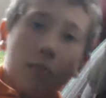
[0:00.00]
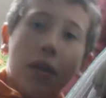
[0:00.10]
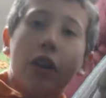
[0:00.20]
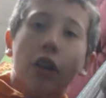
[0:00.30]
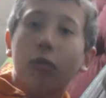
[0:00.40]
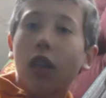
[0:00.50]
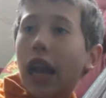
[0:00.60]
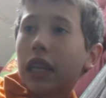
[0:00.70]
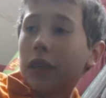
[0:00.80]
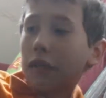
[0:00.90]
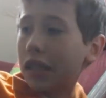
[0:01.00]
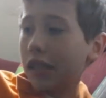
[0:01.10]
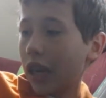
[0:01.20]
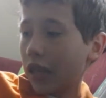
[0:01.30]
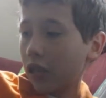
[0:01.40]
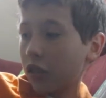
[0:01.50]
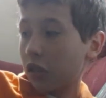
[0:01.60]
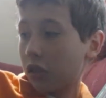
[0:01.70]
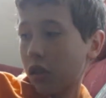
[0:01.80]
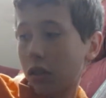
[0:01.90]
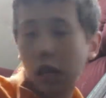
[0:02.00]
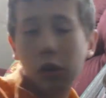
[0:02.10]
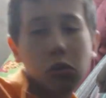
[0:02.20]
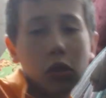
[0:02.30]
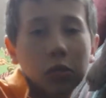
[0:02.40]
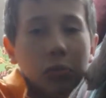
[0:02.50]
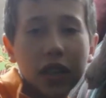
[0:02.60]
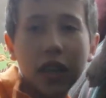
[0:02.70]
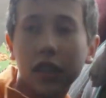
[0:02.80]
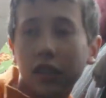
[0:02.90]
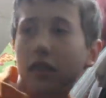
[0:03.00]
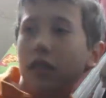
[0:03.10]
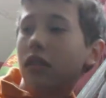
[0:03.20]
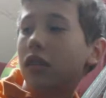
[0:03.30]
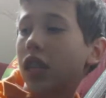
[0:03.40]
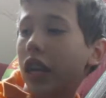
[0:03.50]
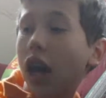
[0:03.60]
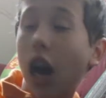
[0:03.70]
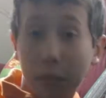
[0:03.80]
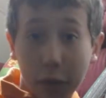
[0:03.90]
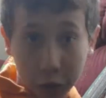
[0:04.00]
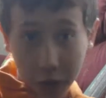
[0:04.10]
paranormal activity sightings, it was because the economy